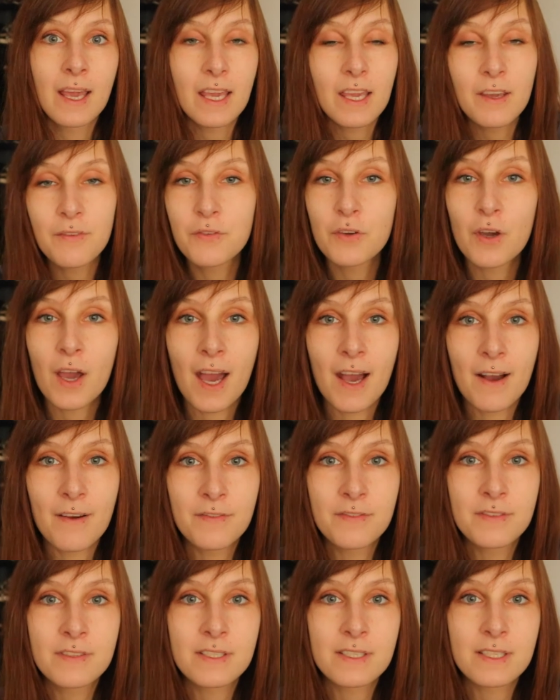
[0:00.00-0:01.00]
If you
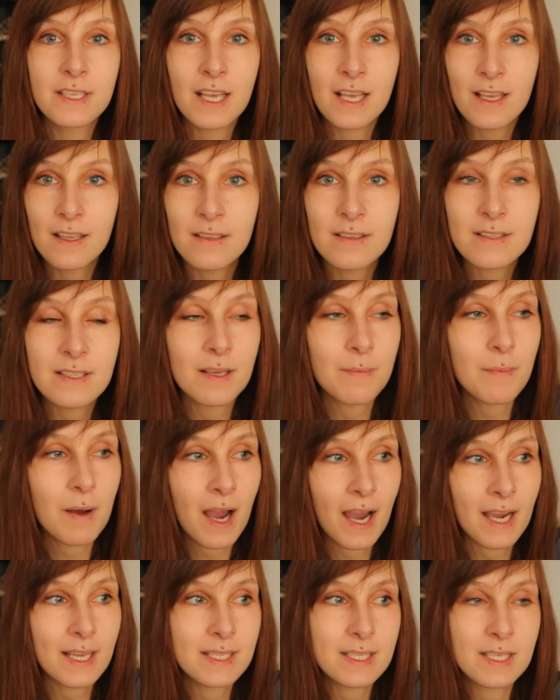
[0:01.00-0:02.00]
have still some
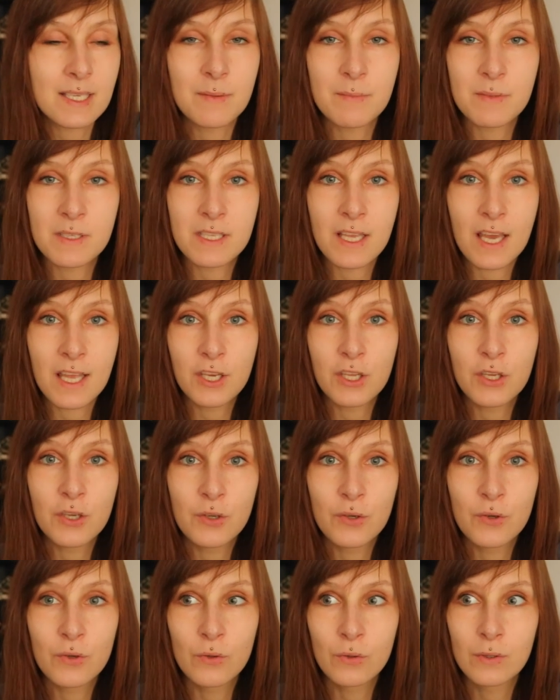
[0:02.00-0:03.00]
items that
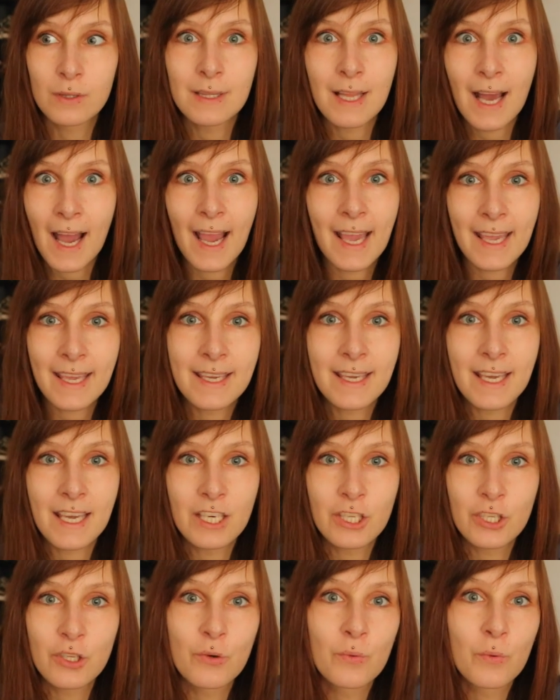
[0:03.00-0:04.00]
you like
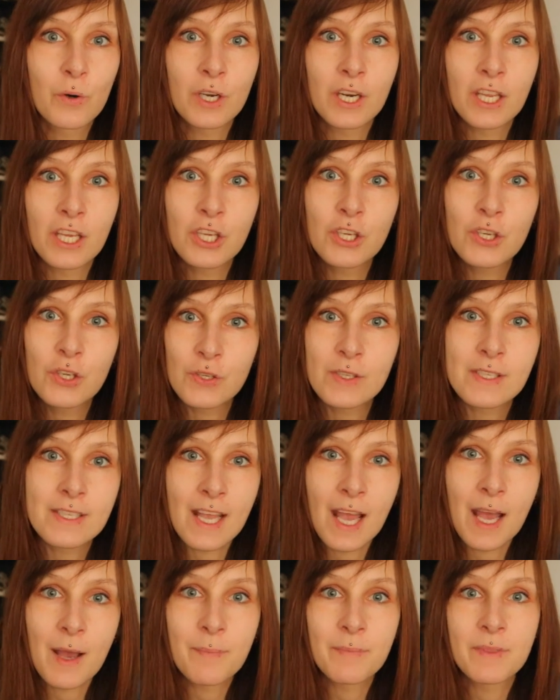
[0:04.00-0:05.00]
and you want to use
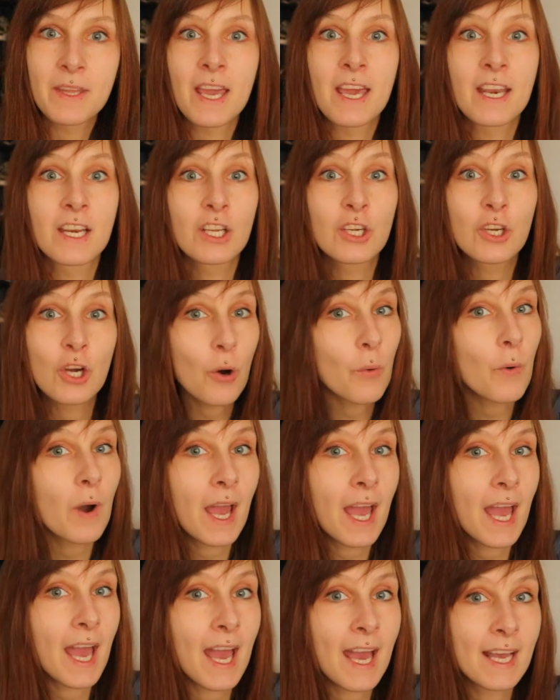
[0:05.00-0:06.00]
them, then go
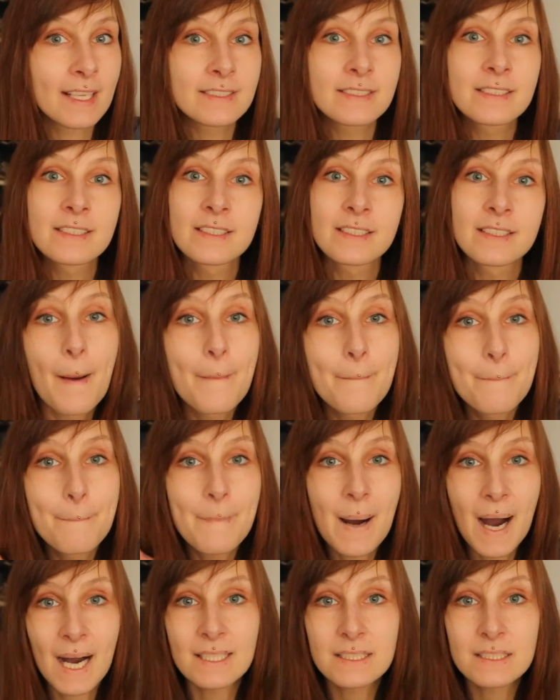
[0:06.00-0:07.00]
ahead.
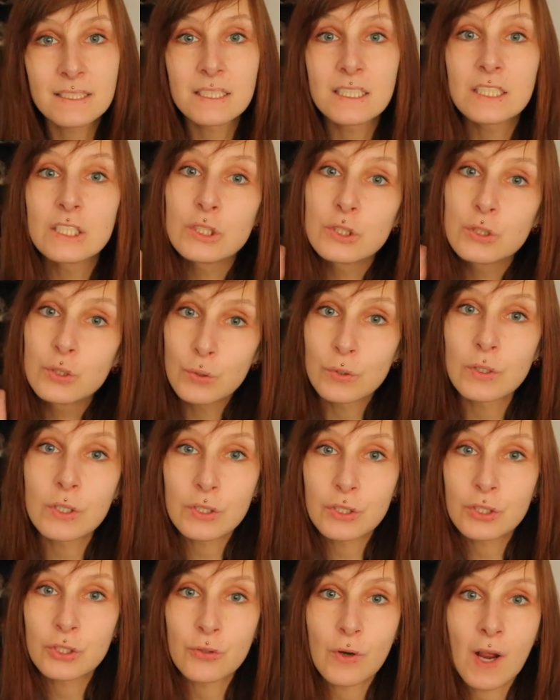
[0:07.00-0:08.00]
But do
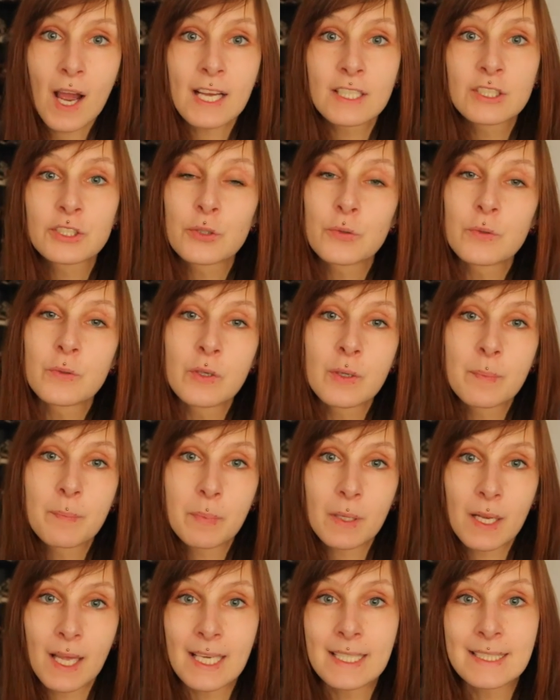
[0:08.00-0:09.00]
not try to
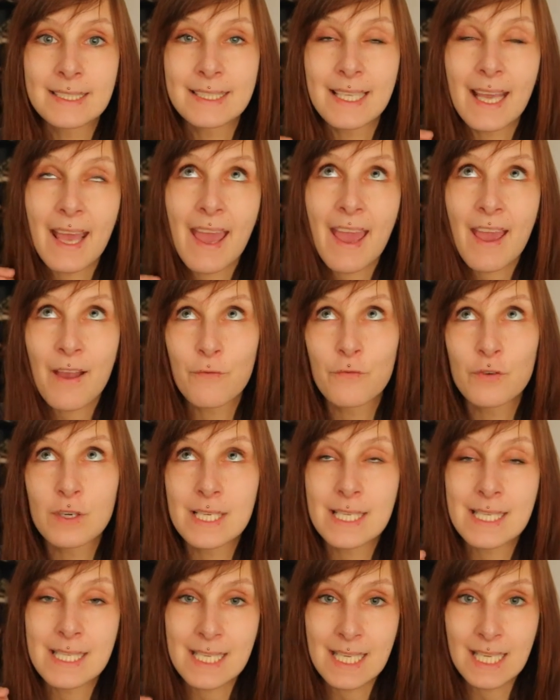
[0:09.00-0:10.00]
replace
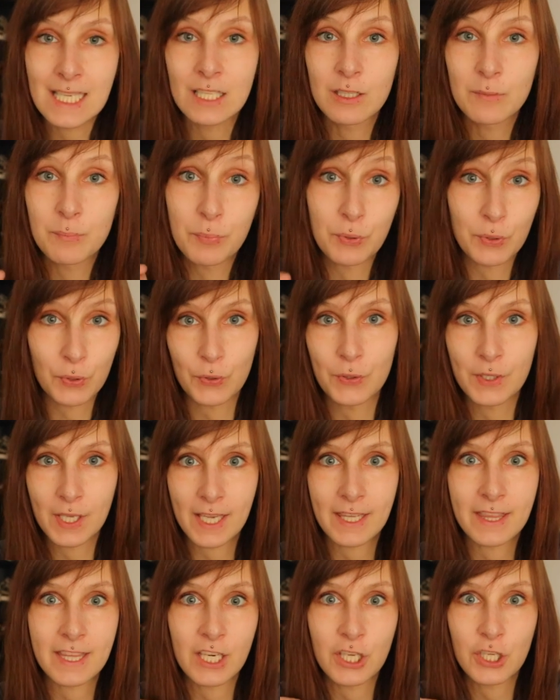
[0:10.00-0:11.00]
every single
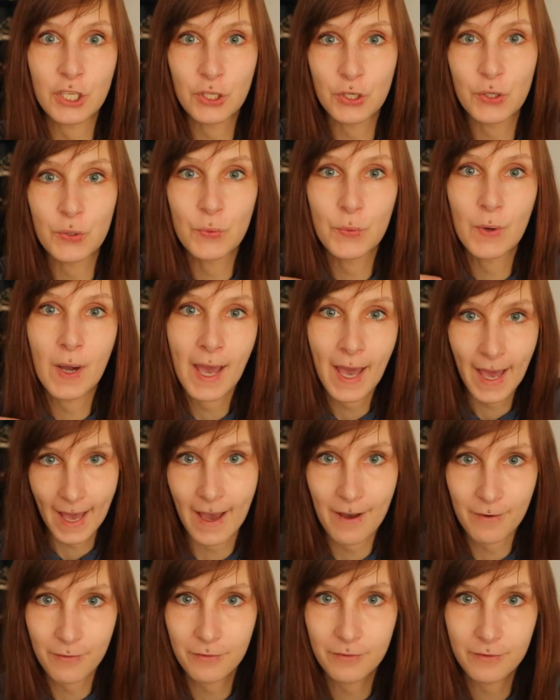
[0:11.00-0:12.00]
product that you
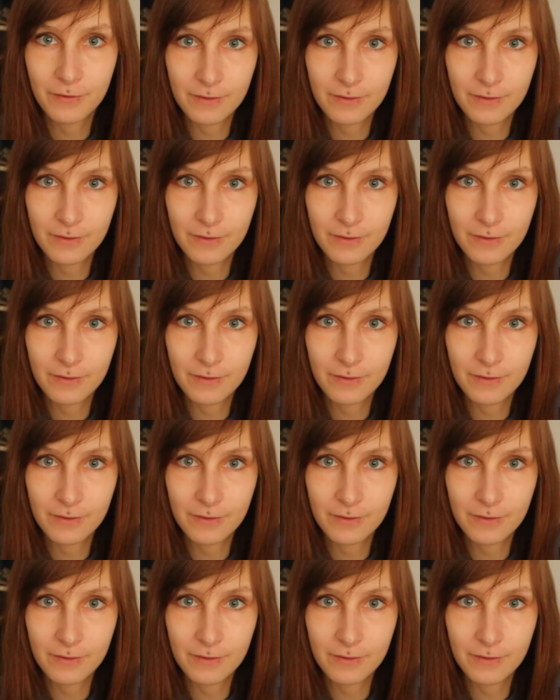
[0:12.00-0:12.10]
have.